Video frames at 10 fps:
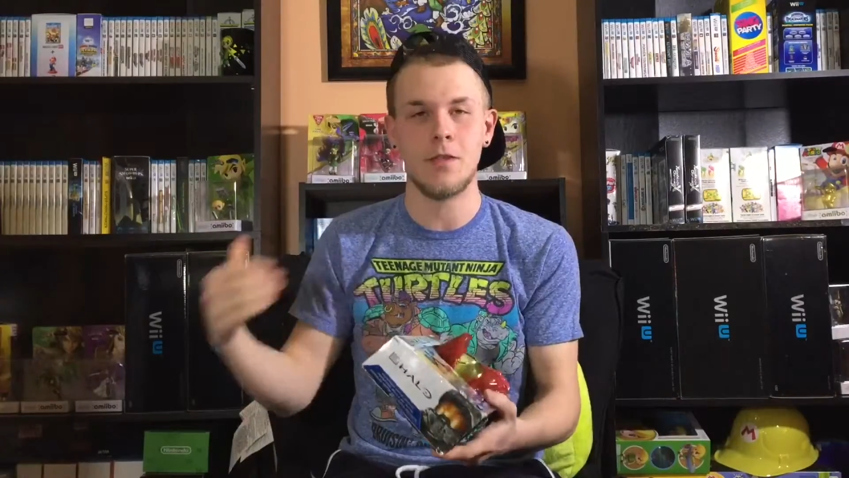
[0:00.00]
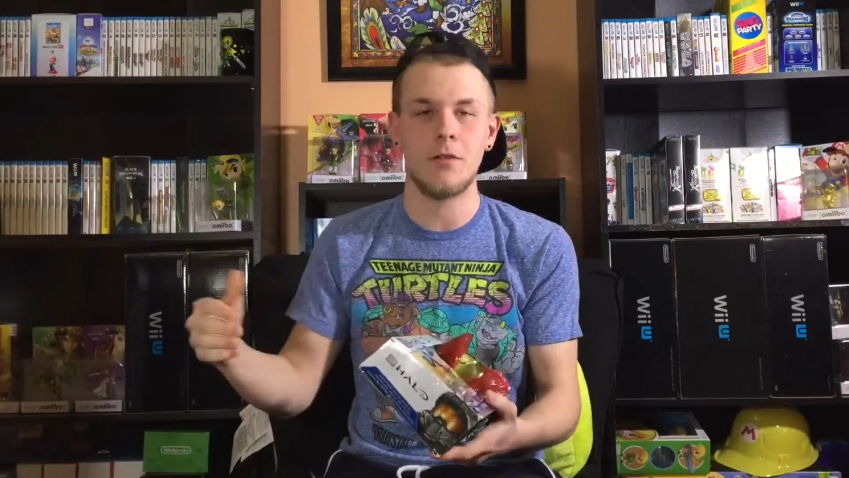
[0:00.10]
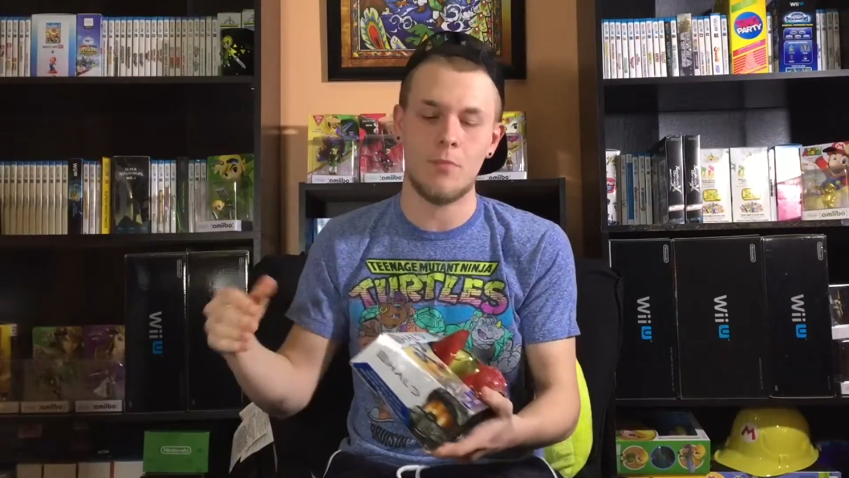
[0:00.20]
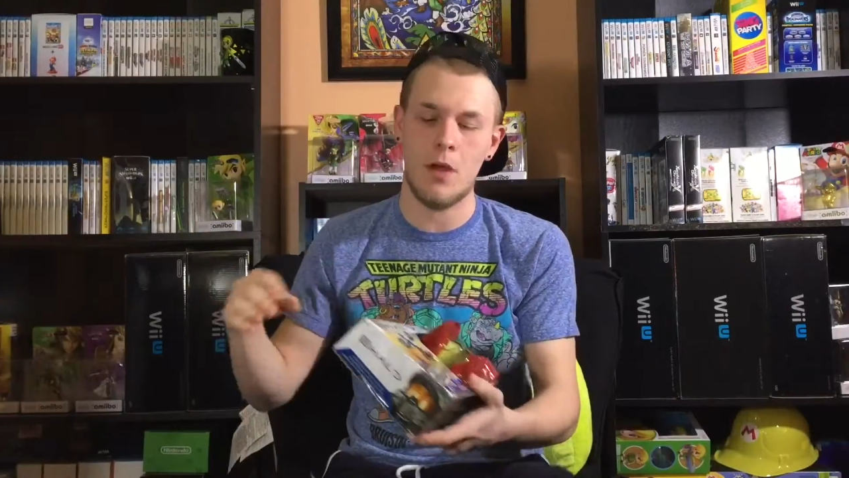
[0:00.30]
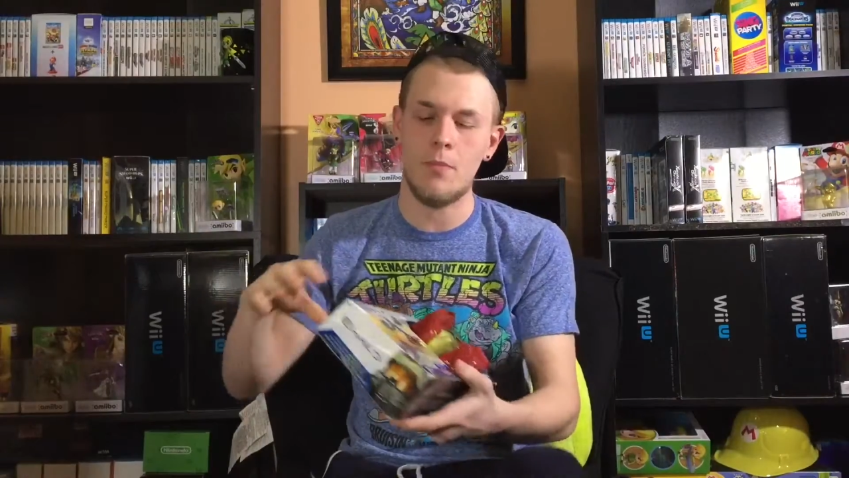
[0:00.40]
start
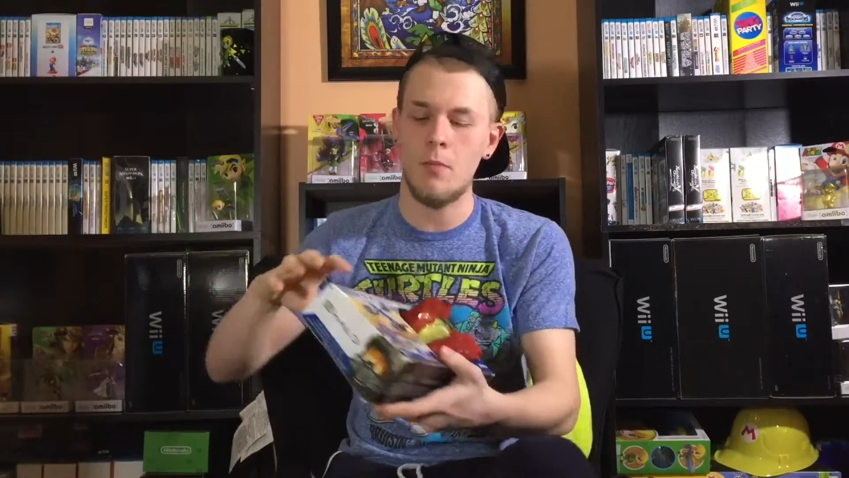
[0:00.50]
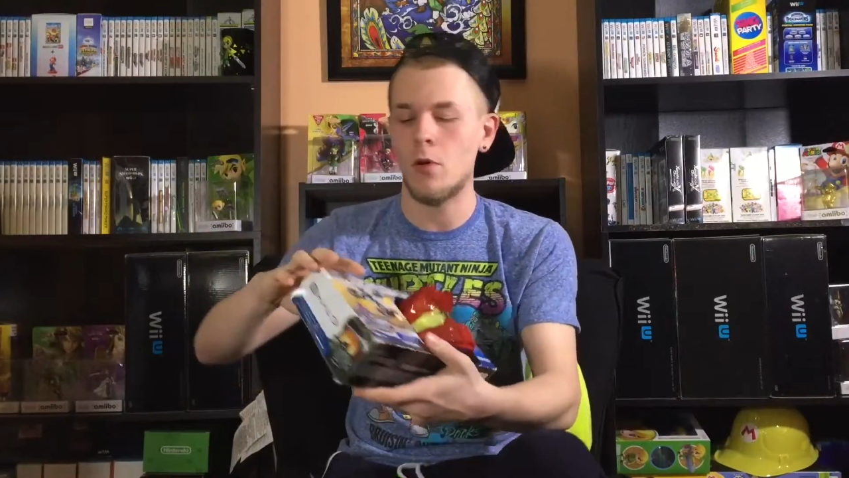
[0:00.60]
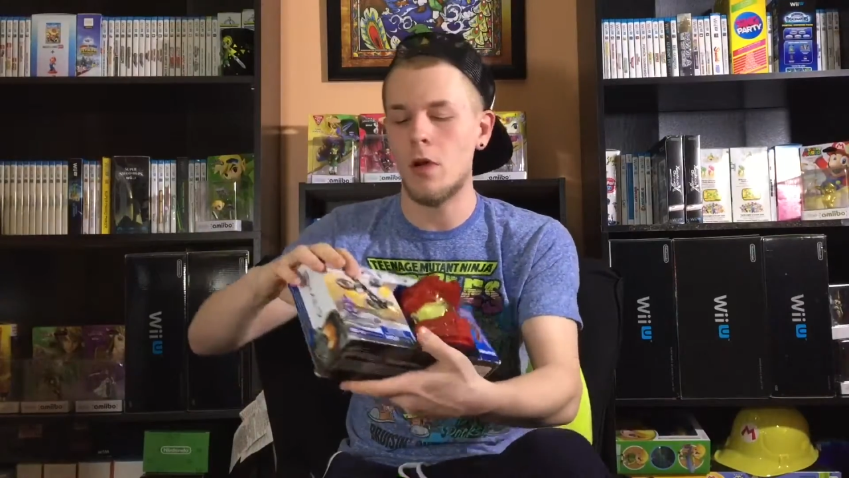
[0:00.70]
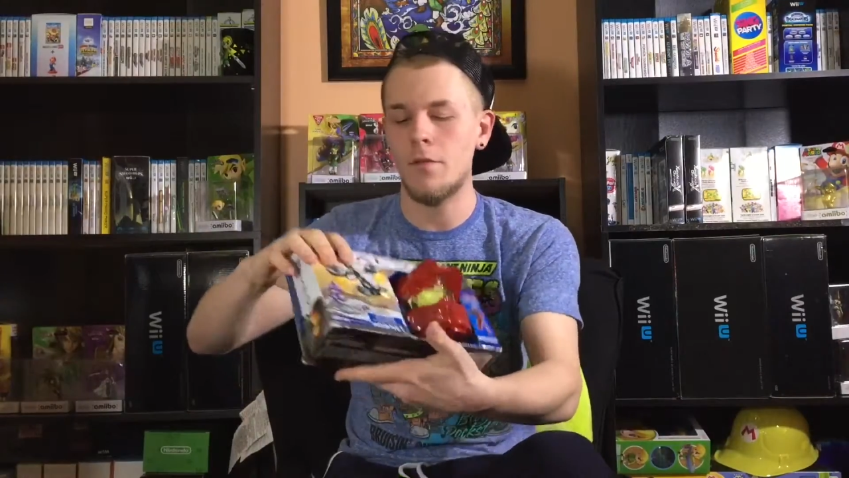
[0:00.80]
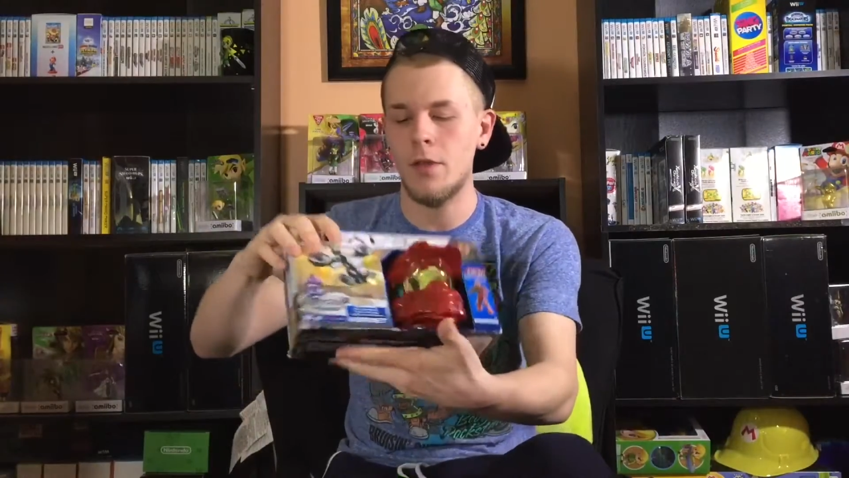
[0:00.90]
to pop up
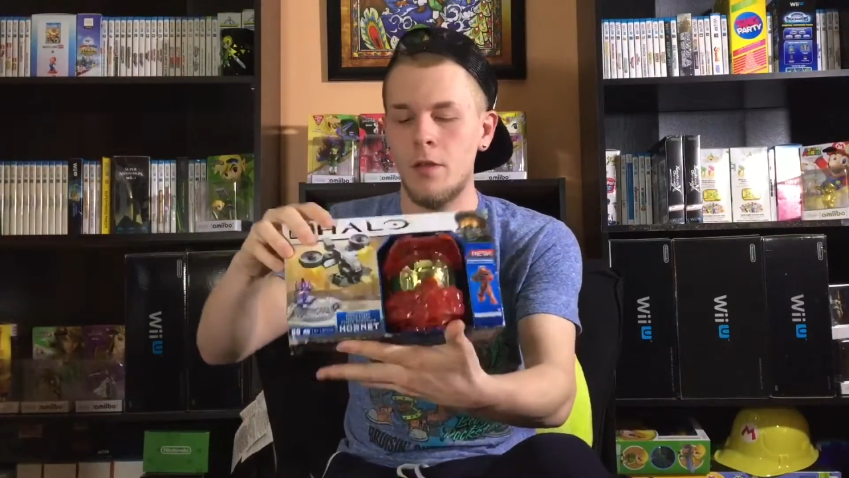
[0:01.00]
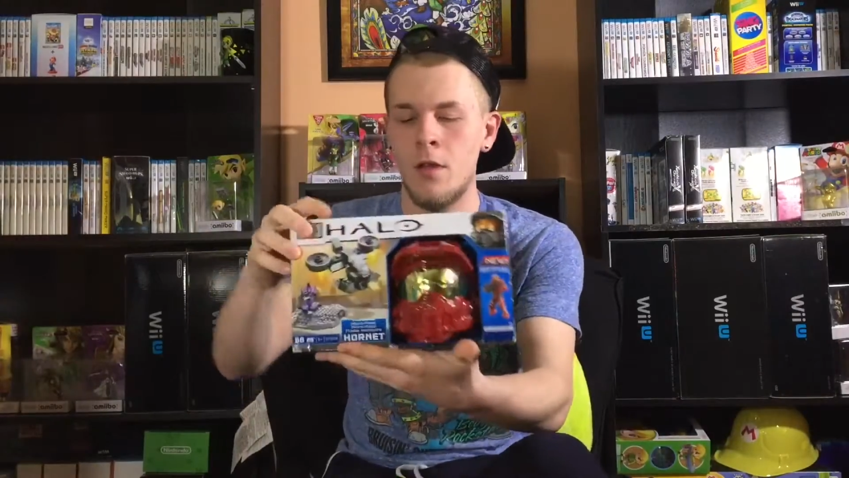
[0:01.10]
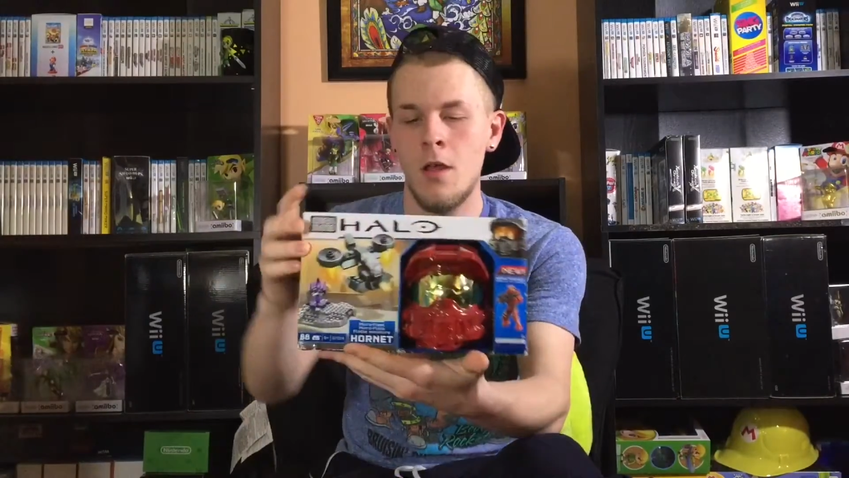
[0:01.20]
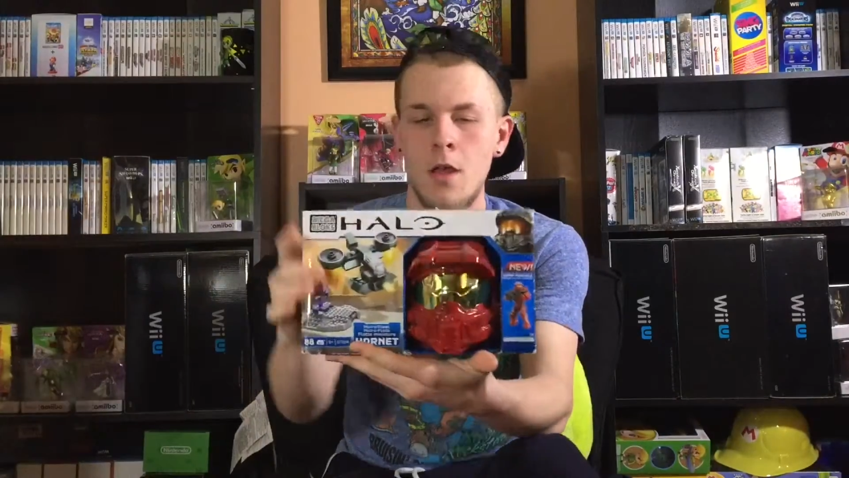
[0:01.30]
more often.